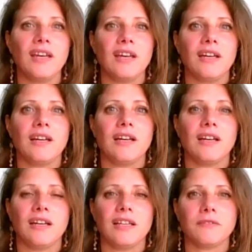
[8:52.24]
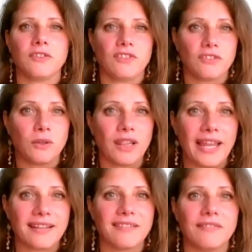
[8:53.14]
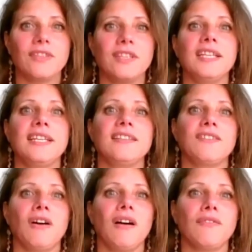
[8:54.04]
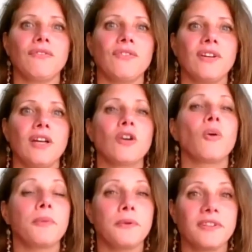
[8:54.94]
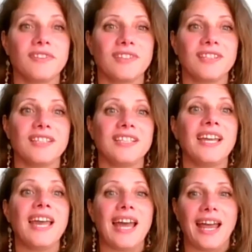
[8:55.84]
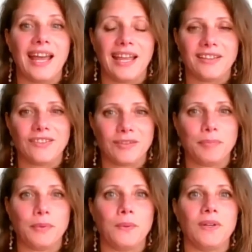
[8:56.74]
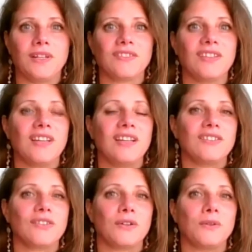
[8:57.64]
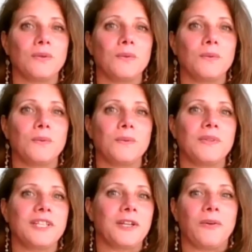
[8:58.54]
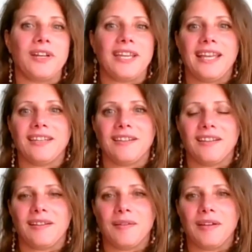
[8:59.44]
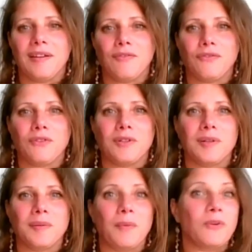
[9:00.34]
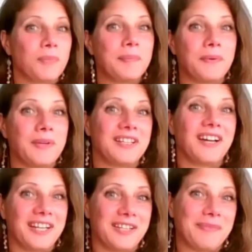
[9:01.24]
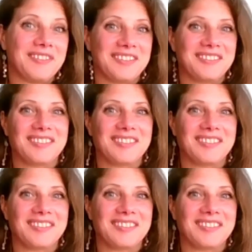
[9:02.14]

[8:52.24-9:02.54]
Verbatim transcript: uh, there was this collective need of community and support. So, you know, again, Uh, for most people in the kind of businesses